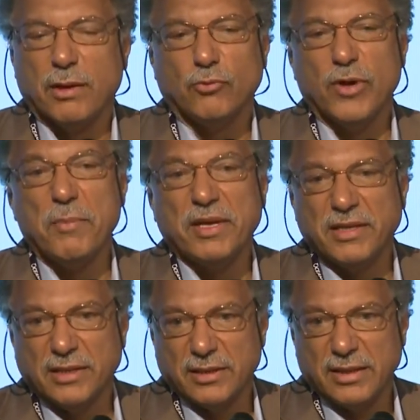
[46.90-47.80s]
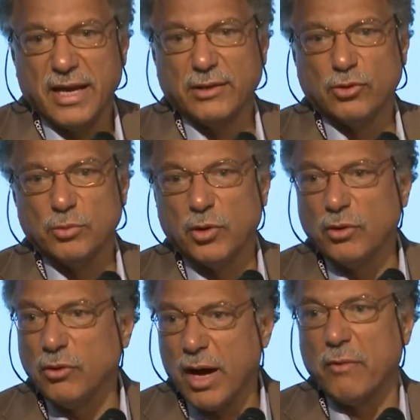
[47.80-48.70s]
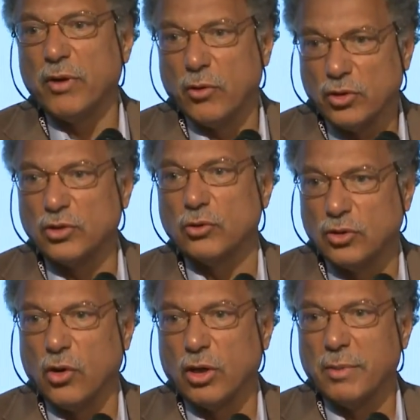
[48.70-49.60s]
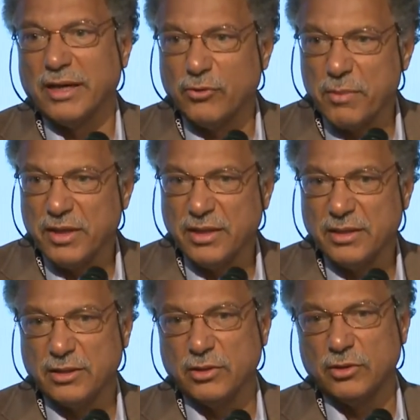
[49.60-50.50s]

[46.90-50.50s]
remedies, and tomorrow I will also talk about remedies.